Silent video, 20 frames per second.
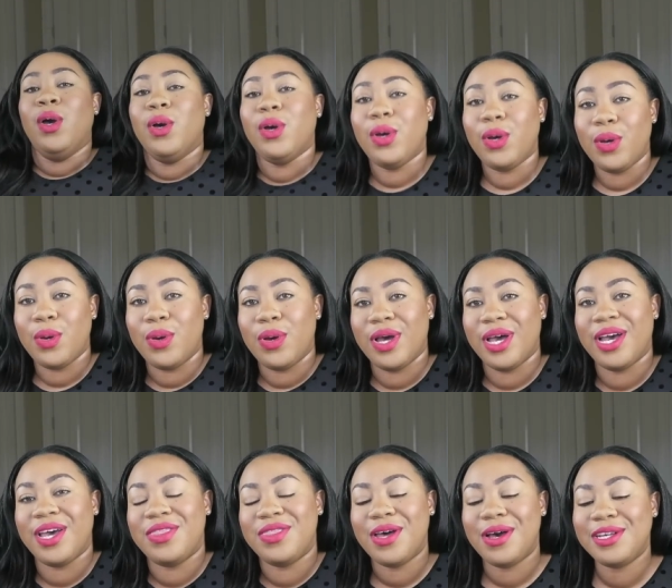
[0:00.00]
Whew,
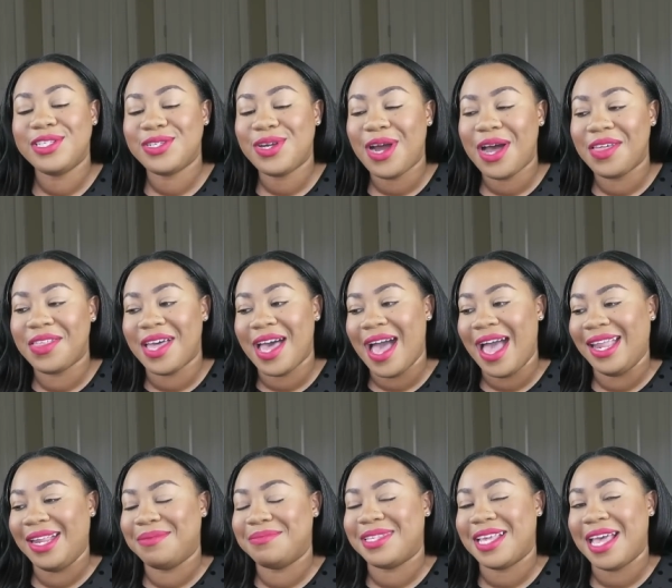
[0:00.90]
those are all the
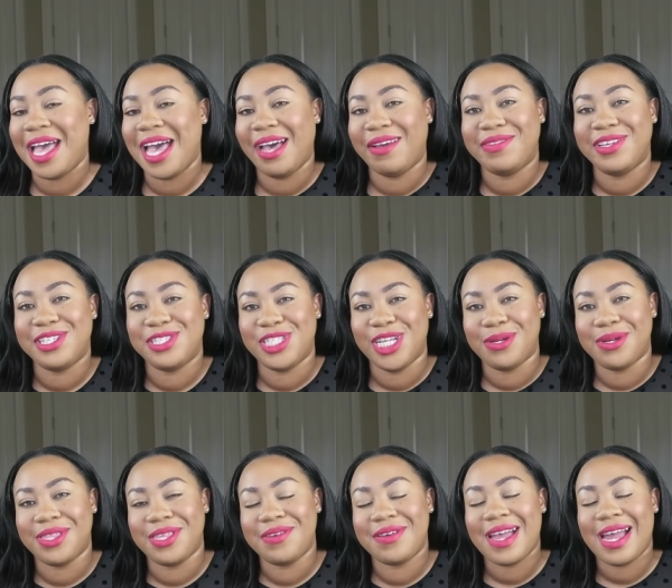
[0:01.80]
items I have to share
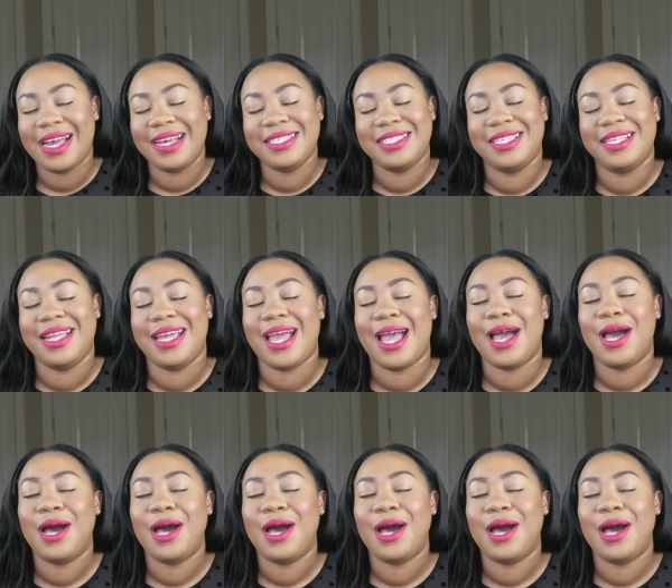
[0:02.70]
with you guys today. I